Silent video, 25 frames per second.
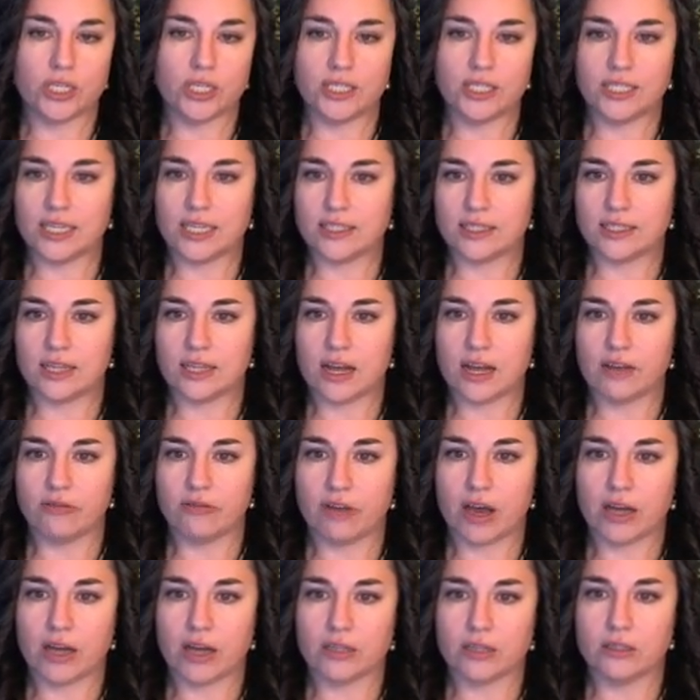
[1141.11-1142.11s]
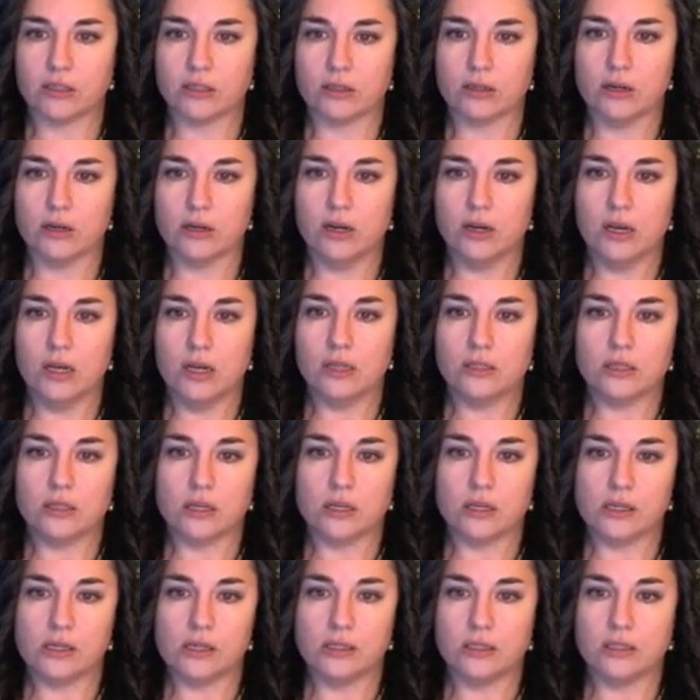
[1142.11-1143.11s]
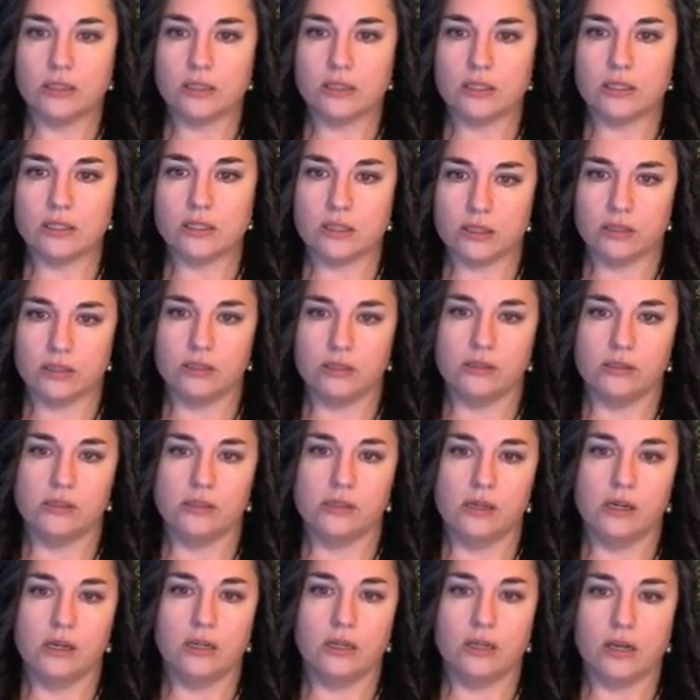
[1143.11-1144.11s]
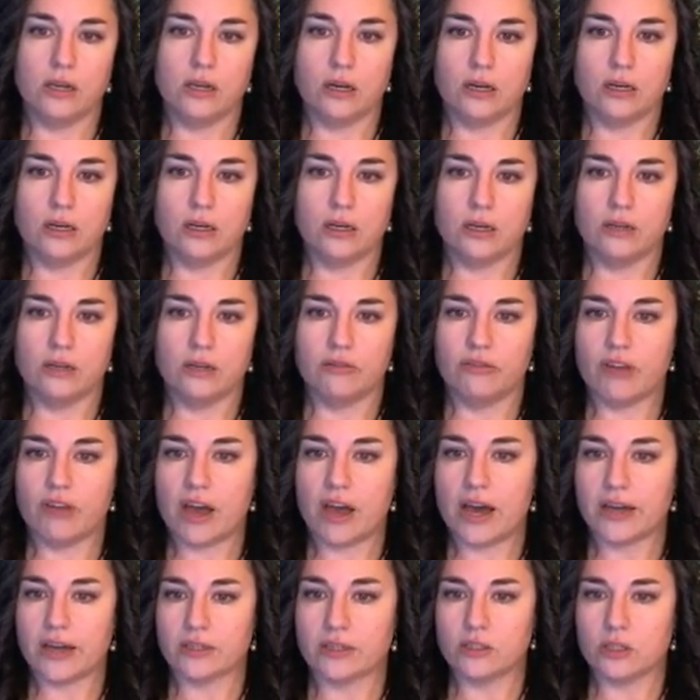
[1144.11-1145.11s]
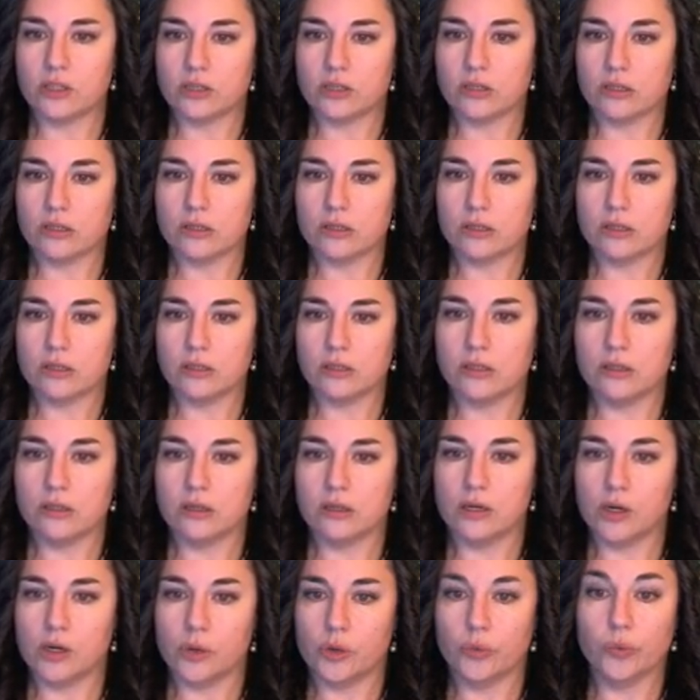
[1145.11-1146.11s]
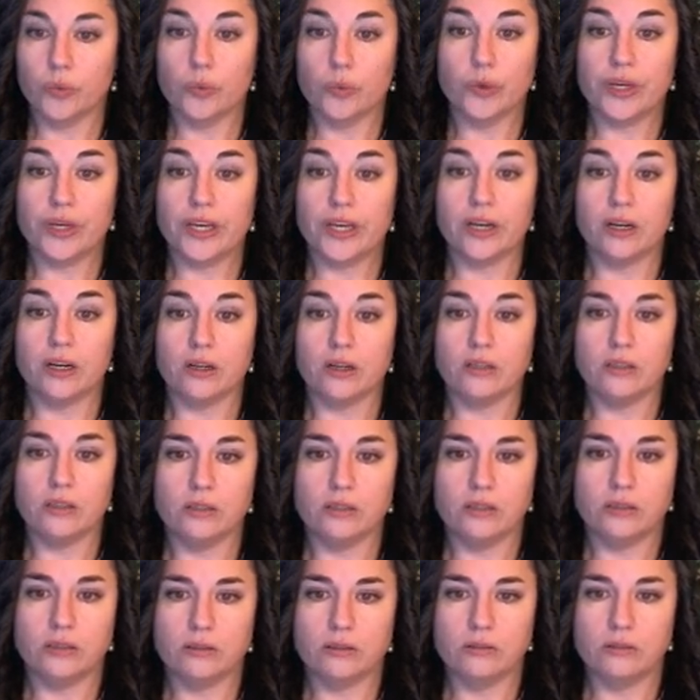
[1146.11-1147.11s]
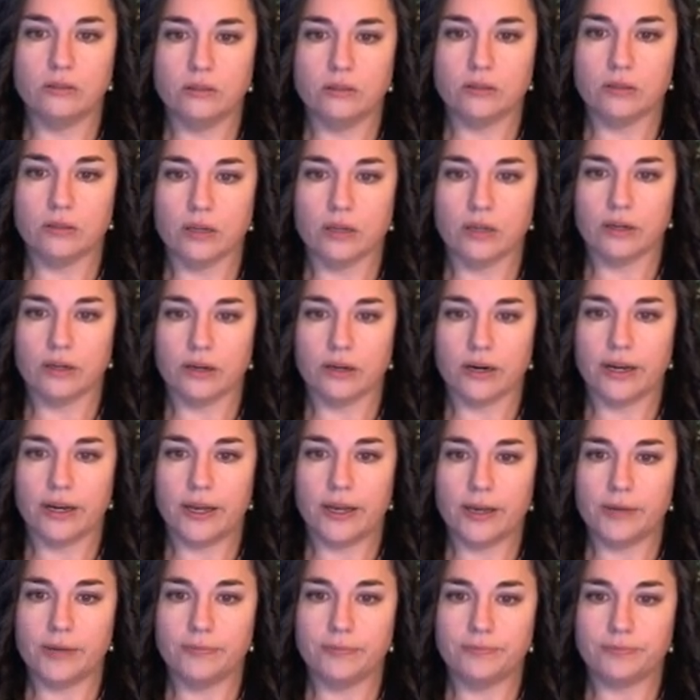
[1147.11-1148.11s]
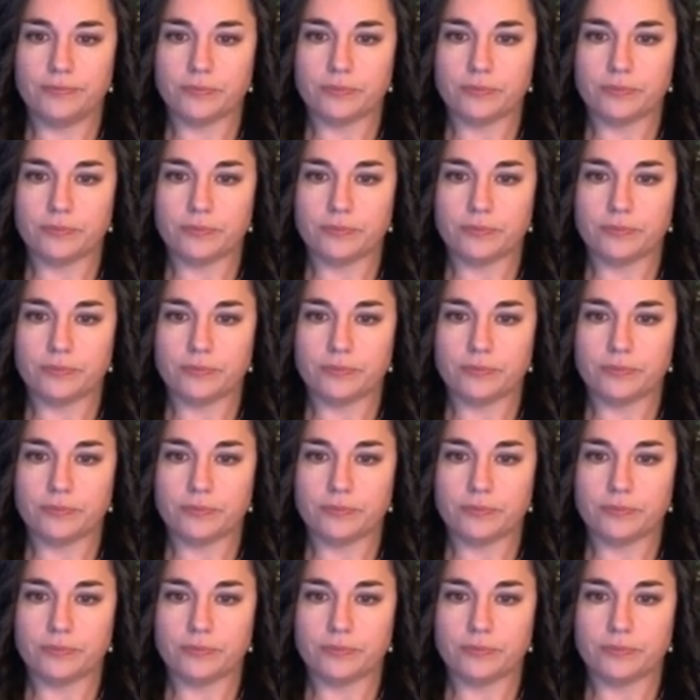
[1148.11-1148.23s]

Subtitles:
It does not factor. Does not factor real. All right.